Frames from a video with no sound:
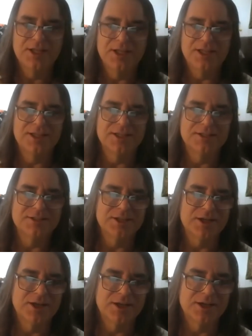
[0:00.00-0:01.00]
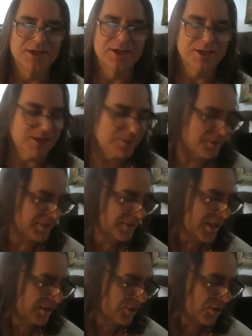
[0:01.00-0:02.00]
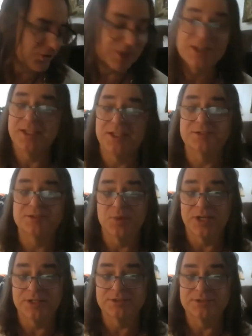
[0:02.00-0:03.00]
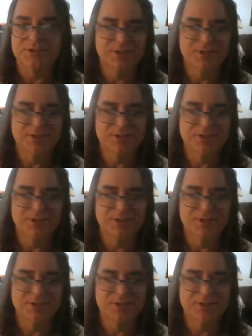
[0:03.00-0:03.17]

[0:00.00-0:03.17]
And I mean that in all the cleanest ways.